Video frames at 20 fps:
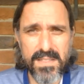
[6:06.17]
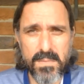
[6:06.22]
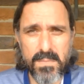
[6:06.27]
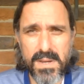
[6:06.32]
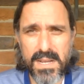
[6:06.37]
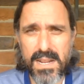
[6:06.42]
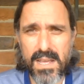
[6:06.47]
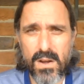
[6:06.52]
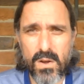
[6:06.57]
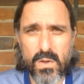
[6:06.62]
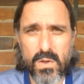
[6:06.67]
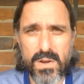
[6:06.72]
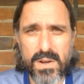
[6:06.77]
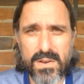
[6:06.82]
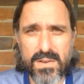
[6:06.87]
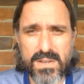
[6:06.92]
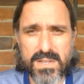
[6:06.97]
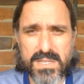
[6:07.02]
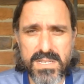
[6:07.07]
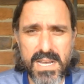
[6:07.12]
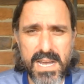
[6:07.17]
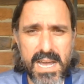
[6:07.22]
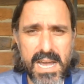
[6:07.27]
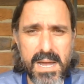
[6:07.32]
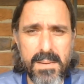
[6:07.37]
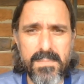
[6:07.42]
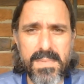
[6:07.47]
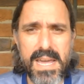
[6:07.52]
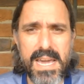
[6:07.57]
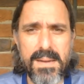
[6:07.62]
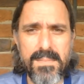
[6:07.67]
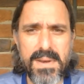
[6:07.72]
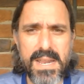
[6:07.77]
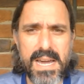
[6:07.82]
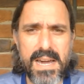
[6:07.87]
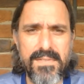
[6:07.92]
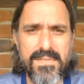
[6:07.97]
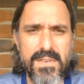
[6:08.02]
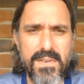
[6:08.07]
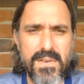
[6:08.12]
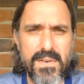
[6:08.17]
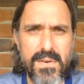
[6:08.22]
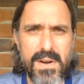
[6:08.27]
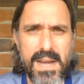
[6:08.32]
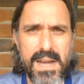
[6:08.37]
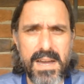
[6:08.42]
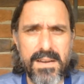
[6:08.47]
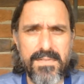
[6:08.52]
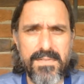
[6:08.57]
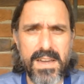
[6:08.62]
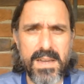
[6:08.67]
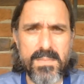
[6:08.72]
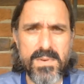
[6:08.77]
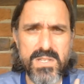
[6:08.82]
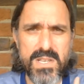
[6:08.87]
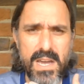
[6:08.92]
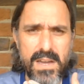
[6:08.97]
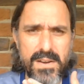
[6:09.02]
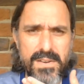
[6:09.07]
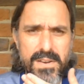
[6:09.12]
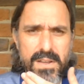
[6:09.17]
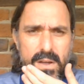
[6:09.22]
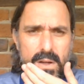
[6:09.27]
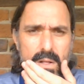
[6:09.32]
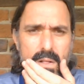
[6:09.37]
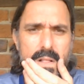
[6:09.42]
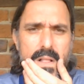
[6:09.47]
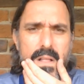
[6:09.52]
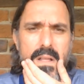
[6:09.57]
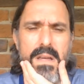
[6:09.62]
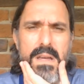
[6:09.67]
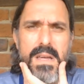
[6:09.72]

The Media Luna is named after a famous hotel